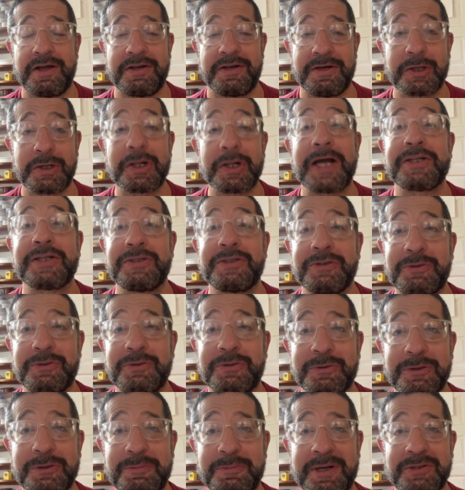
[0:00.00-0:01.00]
neglected to
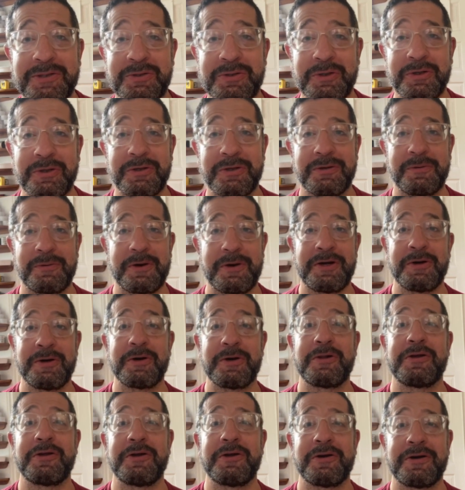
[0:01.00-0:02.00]
respond to an
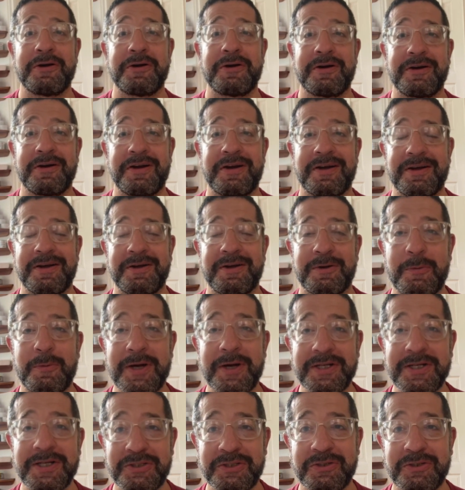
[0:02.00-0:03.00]
earlier
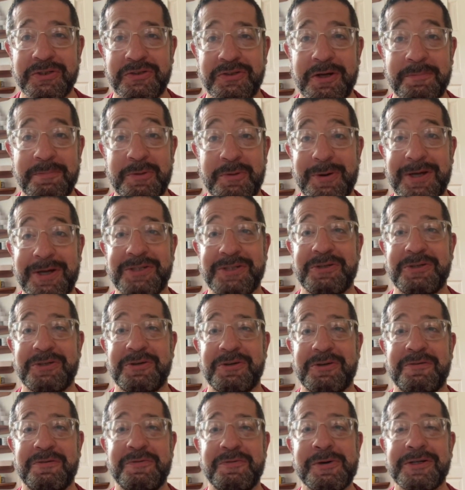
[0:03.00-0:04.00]
sub question
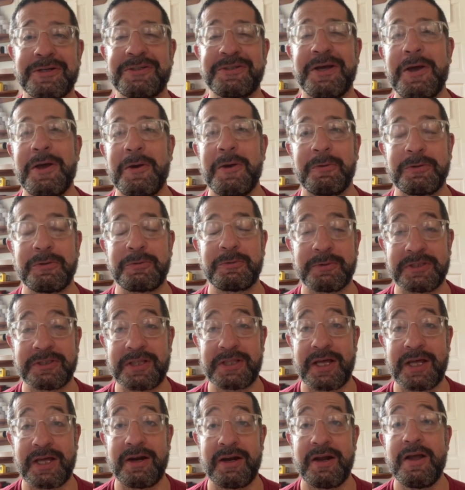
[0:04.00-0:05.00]
of yours, which was
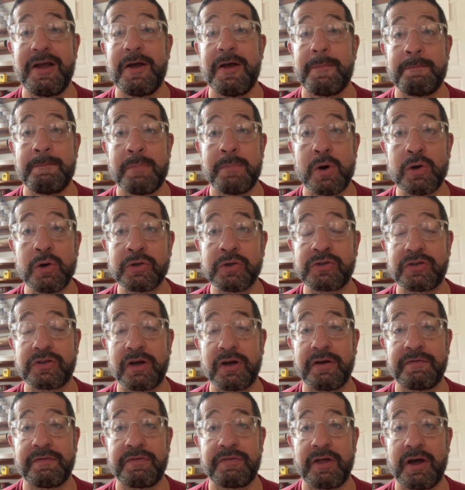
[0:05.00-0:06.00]
that most
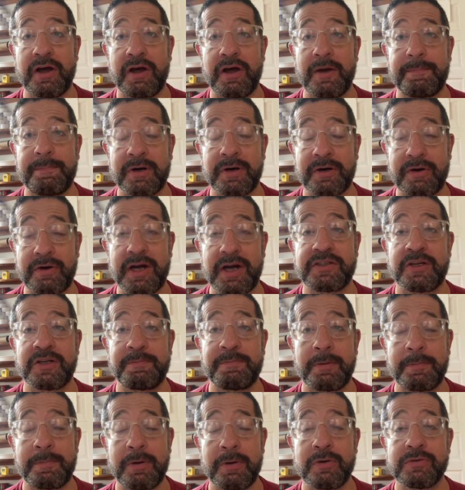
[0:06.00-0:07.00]
of the progressive
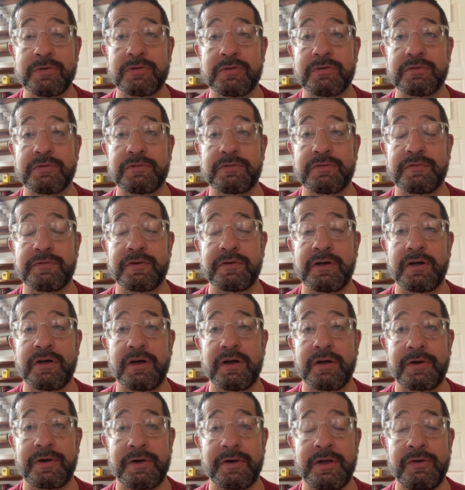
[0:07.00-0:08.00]
proposals for
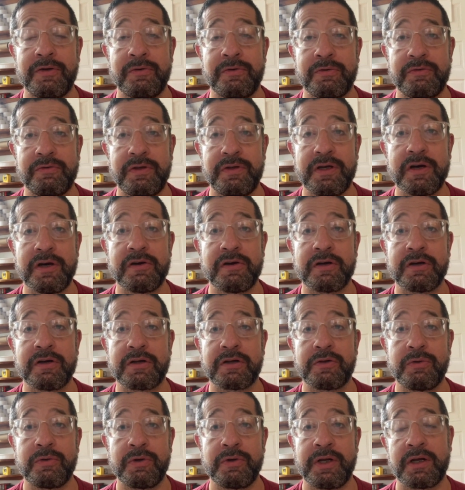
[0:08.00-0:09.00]
a Green New Deal,
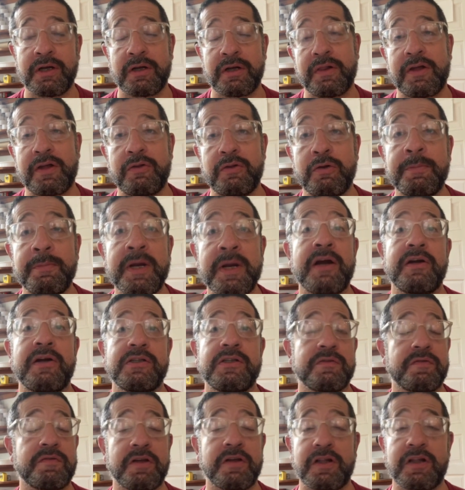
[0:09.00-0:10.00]
including
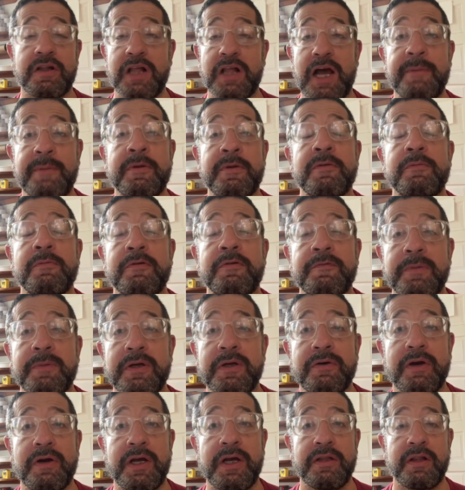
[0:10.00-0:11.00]
luminaries of the climate
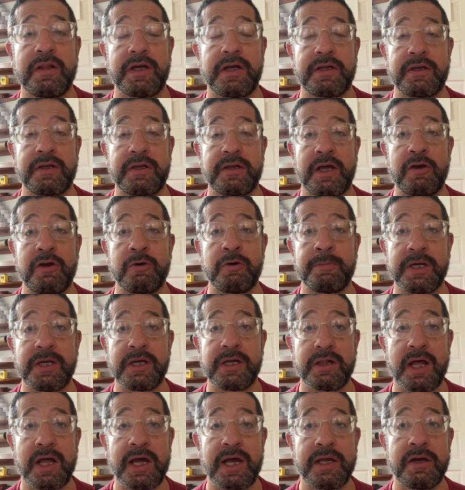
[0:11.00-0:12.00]
movement, right, like Naomi
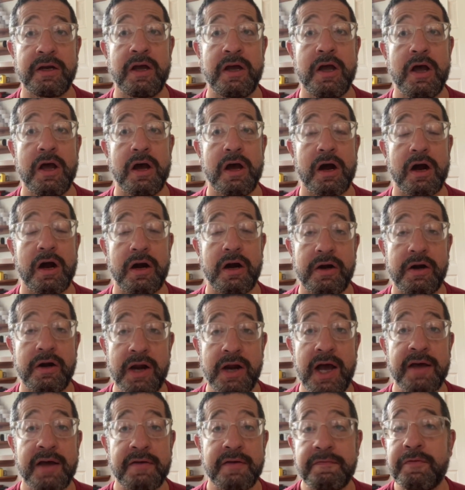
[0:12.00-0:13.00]
Klein, are
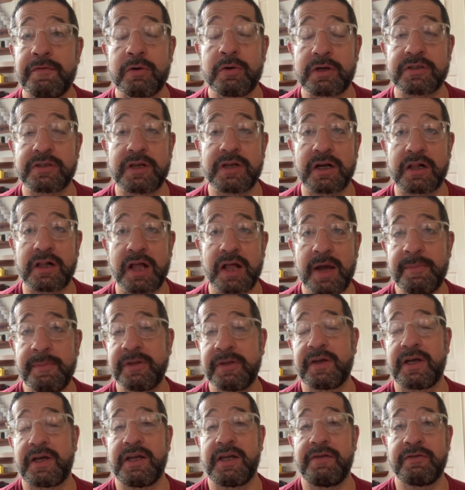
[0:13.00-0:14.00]
not focused on
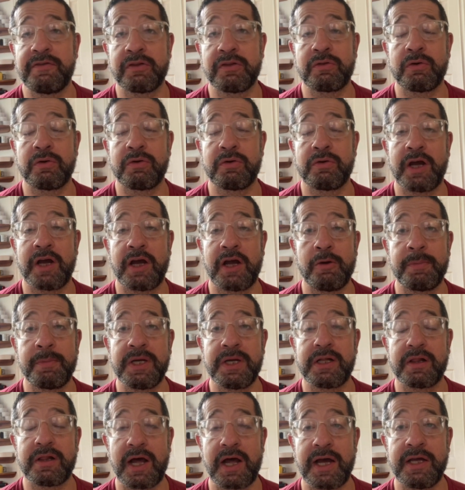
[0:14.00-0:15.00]
climate debt, even though Naomi
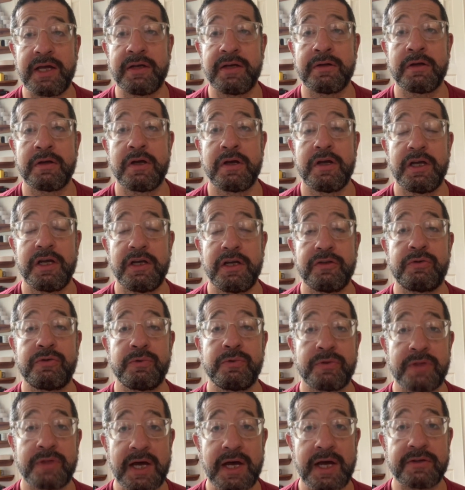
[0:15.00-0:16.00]
Klein in
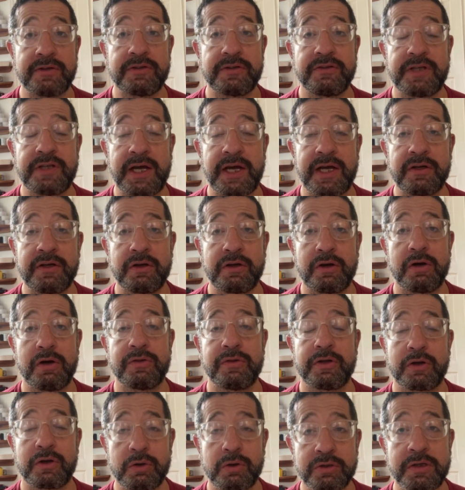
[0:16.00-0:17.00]
2010 called
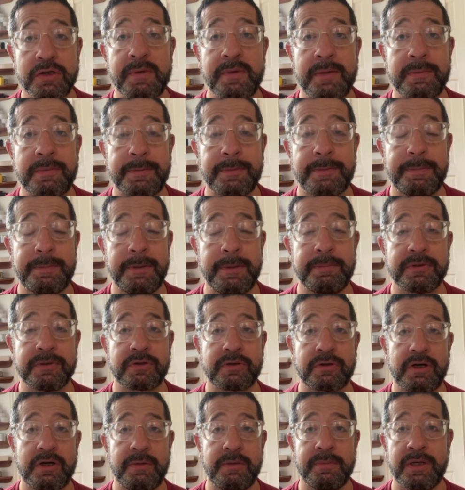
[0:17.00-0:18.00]
the Cochabamba People's
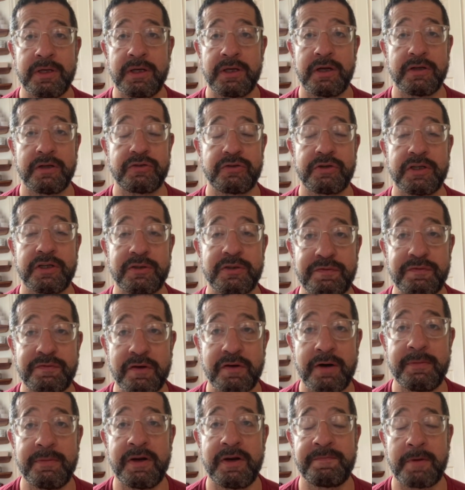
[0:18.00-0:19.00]
Agreement a
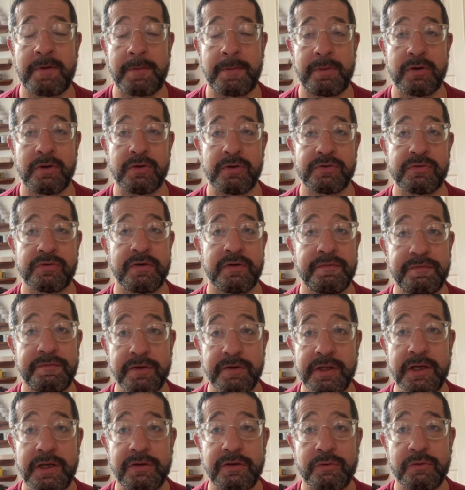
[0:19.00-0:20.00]
transformative proposal and
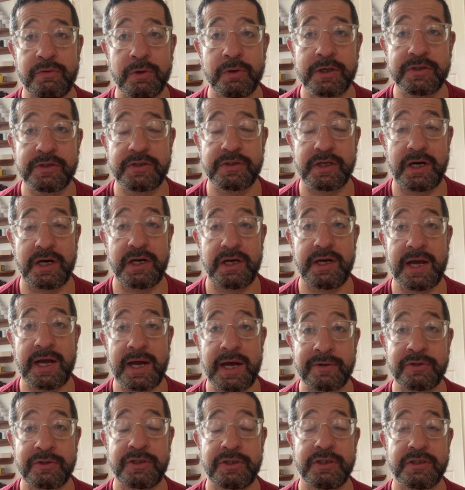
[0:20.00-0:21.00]
fully endorsed it. And
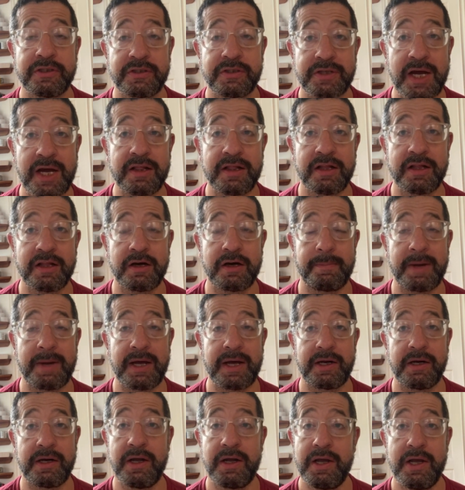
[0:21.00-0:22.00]
now she is silent about
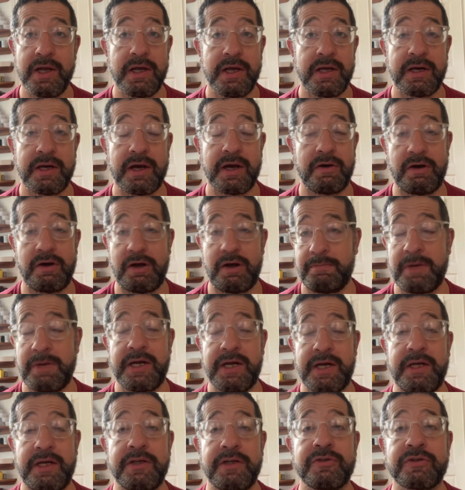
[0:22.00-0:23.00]
it. Now, I'm
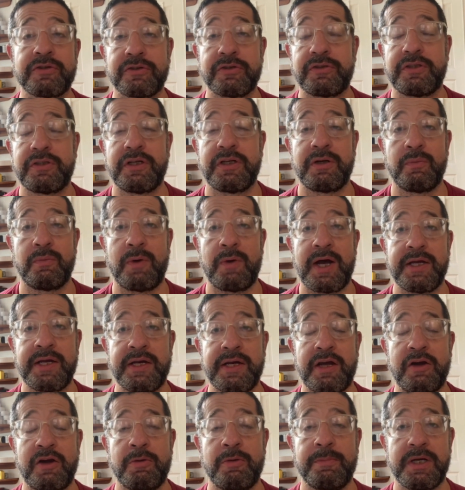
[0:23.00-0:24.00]
not interested in why
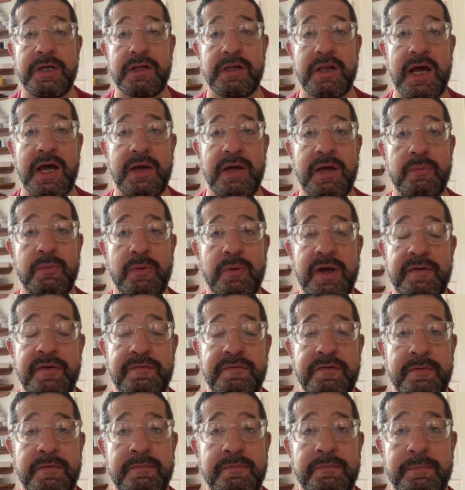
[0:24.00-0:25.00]
Naomi Klein went
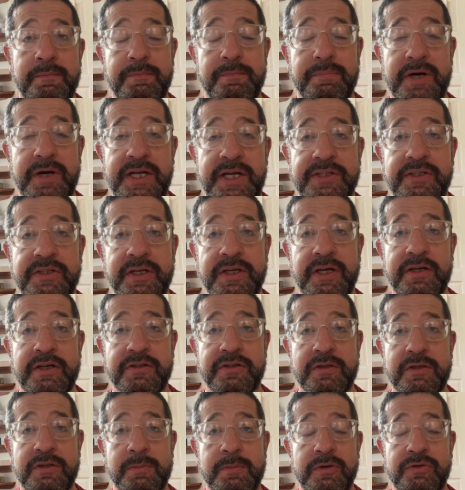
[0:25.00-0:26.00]
from praising it as
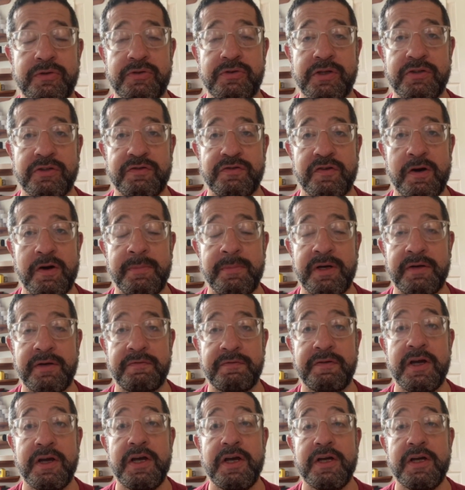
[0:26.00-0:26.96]
the most transformative